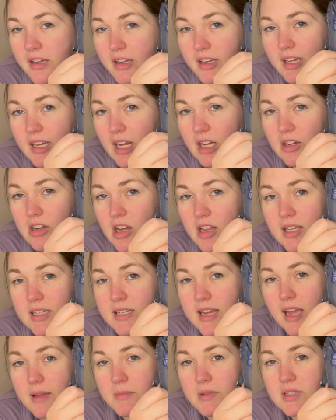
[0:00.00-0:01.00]
I'll call it
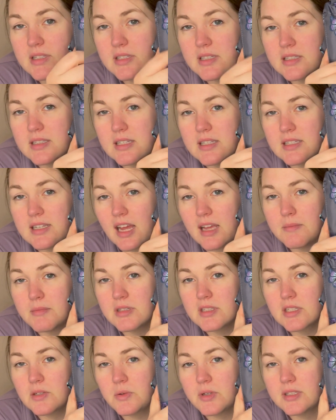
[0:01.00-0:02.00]
diamonds. It's the
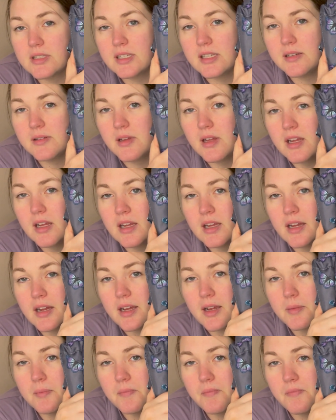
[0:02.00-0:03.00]
diamonds quilting.
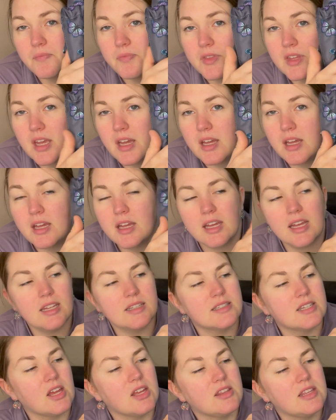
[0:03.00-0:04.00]

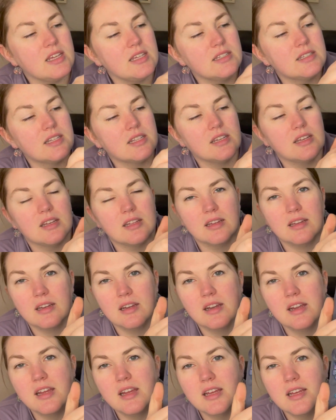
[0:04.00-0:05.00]
It's these
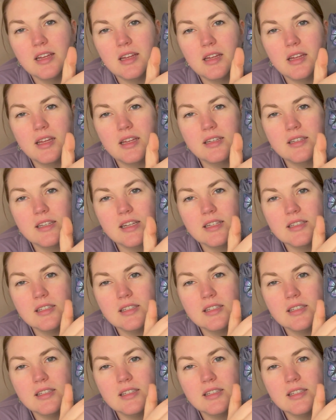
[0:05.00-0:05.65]
indents